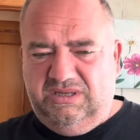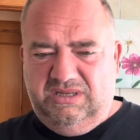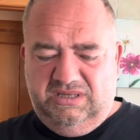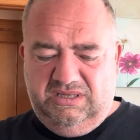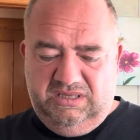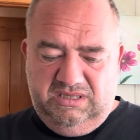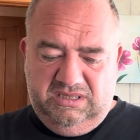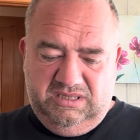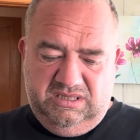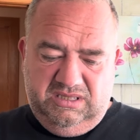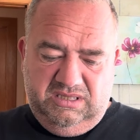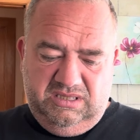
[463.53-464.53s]

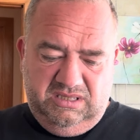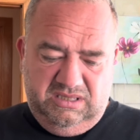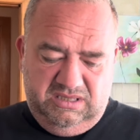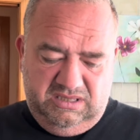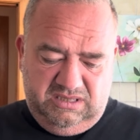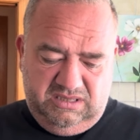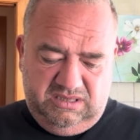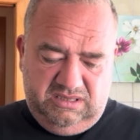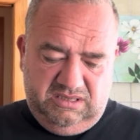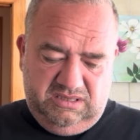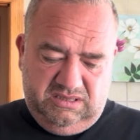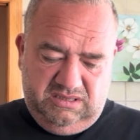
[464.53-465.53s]

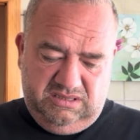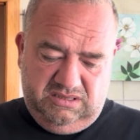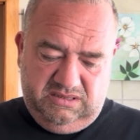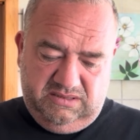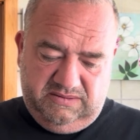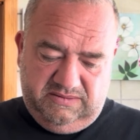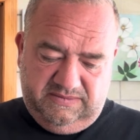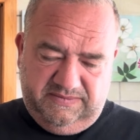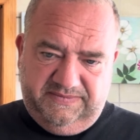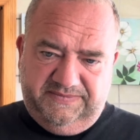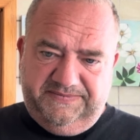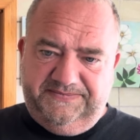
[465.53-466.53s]

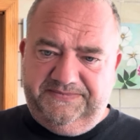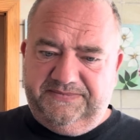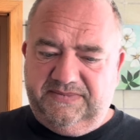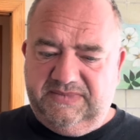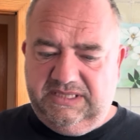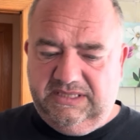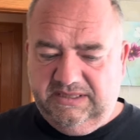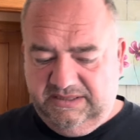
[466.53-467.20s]
(no one is talking)